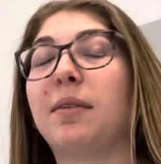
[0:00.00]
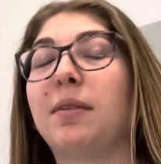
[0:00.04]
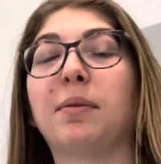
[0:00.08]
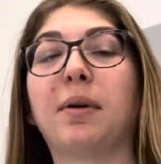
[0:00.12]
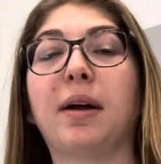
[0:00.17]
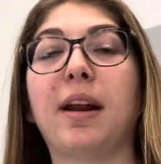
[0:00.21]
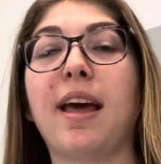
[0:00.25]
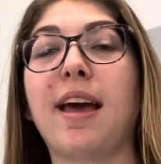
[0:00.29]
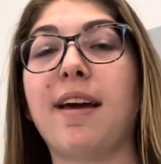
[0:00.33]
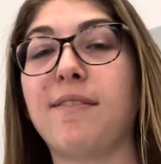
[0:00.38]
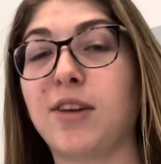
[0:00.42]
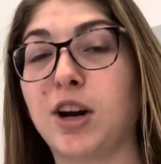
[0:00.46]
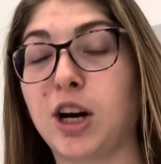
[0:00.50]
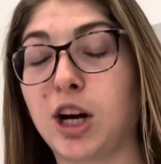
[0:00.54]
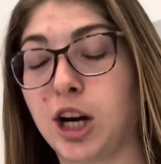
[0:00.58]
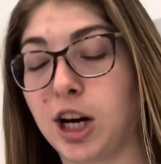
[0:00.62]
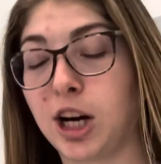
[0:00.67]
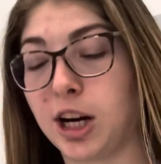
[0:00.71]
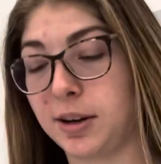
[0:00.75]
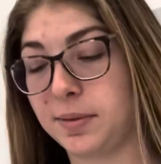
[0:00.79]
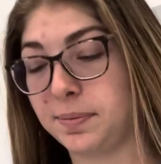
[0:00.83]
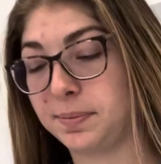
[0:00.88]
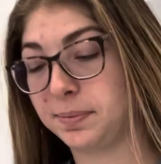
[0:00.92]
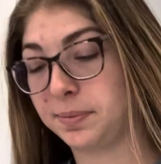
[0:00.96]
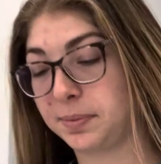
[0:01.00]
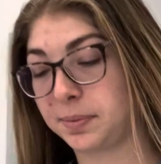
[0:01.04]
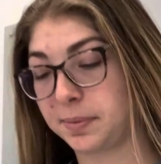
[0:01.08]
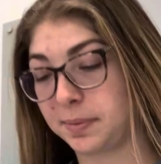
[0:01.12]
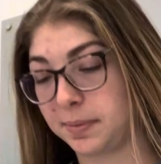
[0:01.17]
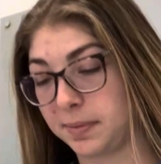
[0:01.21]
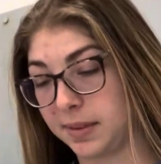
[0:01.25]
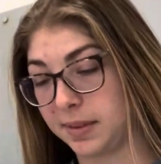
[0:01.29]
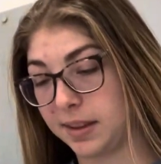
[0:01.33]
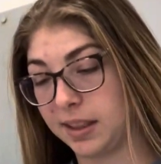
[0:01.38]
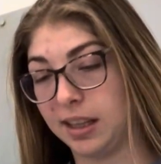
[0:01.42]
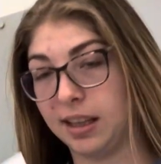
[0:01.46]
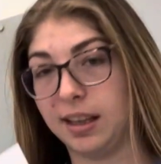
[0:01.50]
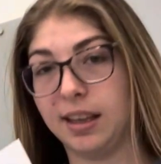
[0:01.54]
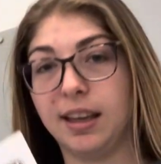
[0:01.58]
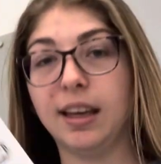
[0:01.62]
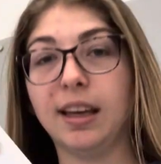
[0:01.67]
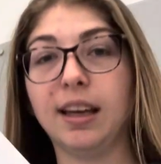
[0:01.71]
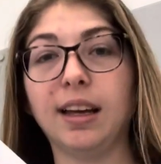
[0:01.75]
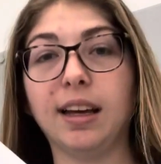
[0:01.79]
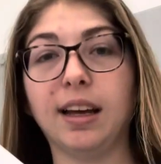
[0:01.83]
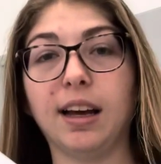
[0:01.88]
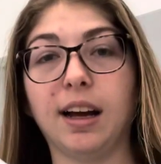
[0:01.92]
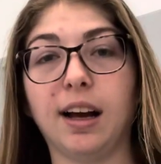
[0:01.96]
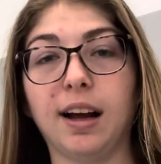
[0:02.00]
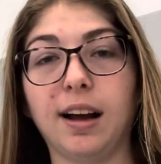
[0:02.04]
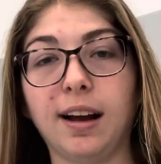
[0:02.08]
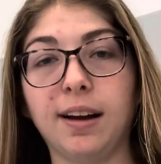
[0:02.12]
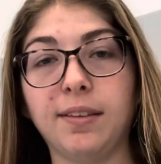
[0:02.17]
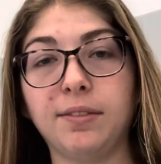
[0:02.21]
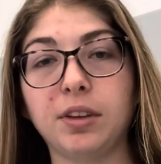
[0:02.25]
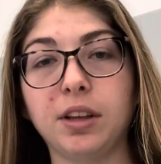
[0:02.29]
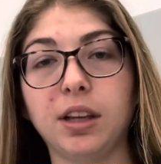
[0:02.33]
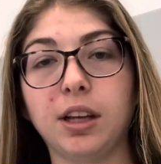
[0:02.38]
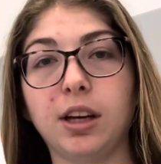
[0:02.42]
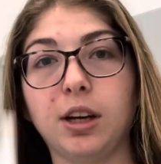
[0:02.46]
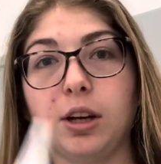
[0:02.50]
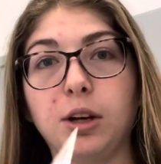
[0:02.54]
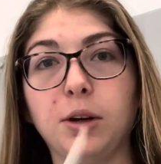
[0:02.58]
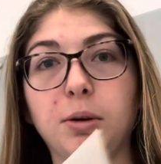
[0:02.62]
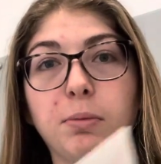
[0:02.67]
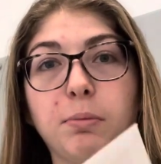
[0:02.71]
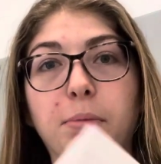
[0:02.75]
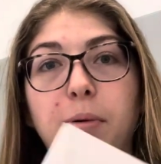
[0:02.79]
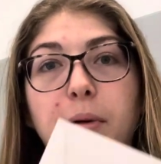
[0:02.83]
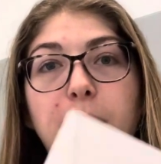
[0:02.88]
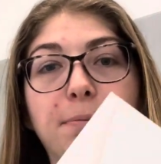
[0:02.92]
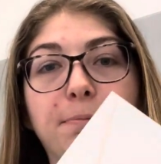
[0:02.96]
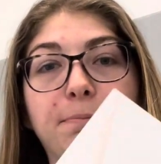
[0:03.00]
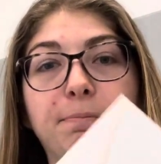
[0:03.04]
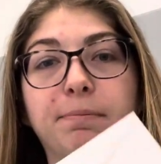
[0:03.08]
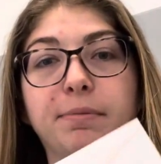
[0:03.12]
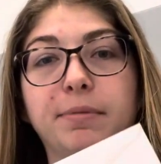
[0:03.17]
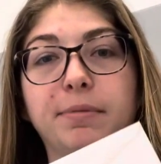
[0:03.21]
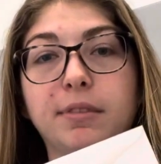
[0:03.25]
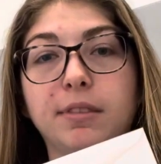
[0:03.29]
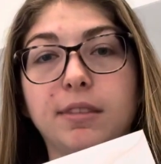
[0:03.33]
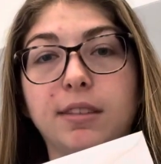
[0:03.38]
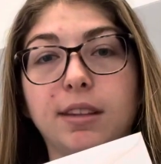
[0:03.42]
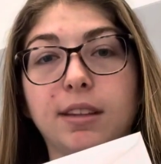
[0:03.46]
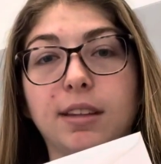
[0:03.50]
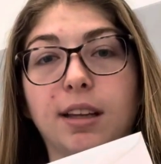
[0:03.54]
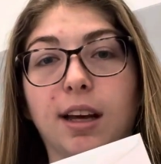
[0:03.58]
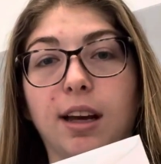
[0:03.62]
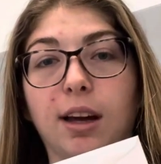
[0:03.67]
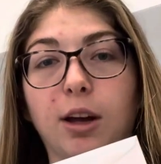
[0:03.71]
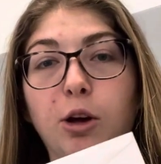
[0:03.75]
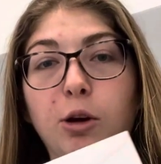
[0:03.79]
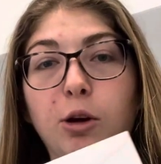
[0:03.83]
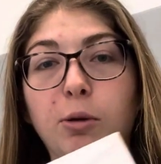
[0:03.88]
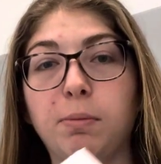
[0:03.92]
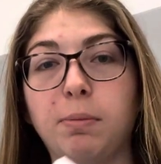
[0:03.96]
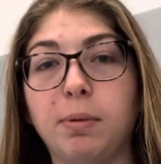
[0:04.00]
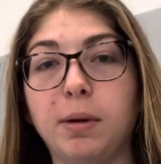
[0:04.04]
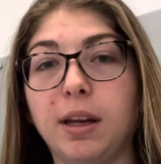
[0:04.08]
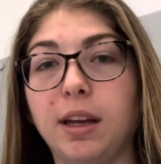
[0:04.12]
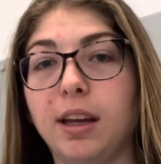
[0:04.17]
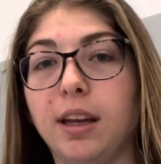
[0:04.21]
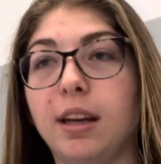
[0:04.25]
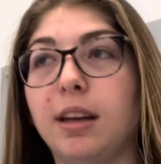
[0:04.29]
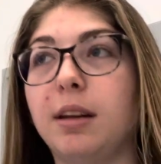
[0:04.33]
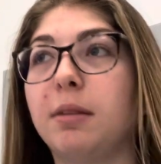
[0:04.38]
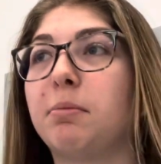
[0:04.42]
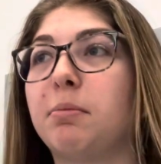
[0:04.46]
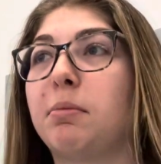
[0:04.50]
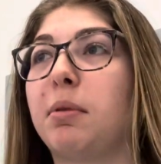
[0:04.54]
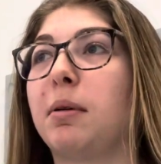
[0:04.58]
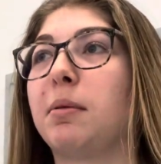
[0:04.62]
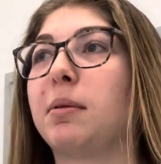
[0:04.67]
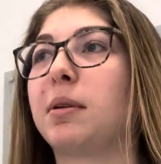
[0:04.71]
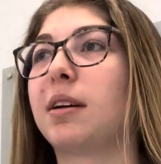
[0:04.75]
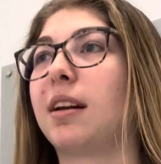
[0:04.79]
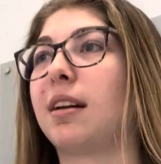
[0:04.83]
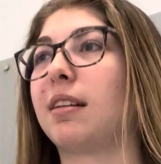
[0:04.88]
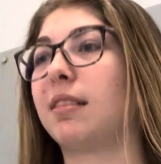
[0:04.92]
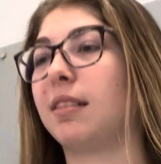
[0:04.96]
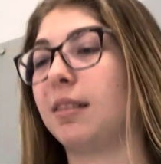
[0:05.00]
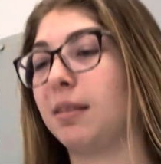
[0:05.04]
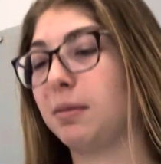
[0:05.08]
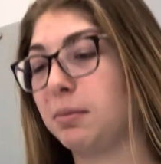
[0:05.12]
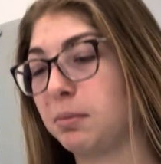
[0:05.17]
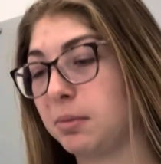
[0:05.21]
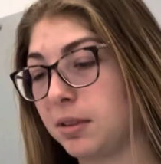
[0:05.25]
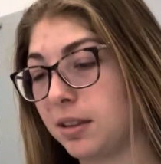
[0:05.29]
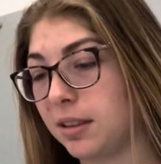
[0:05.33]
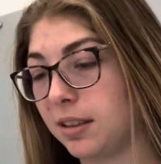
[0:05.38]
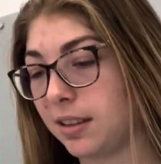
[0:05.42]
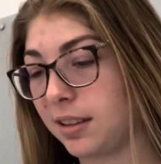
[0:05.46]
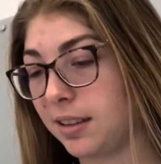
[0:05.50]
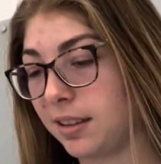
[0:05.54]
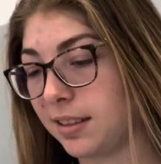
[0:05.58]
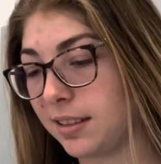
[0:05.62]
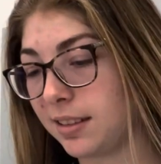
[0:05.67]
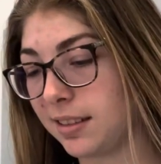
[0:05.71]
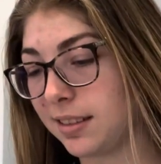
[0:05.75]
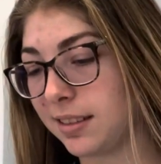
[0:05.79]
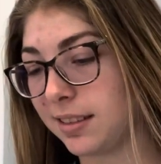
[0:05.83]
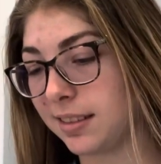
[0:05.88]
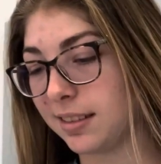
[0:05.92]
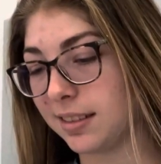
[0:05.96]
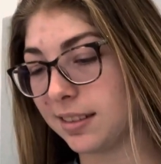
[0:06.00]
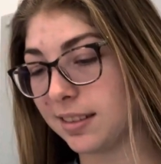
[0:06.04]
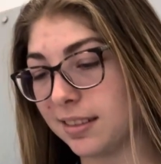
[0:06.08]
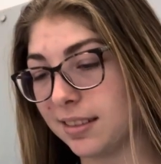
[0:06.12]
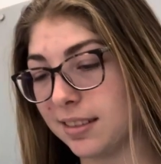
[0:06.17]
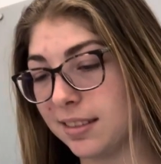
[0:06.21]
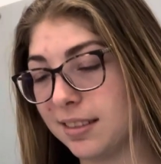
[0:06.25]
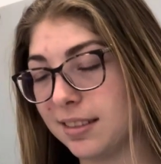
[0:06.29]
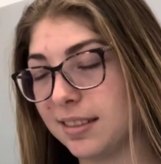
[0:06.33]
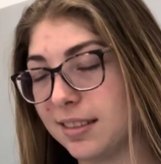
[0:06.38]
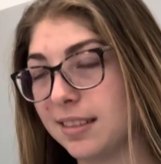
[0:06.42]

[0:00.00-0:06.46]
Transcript: whatever. Envelope. Not opened. Probably gonna have to open it again.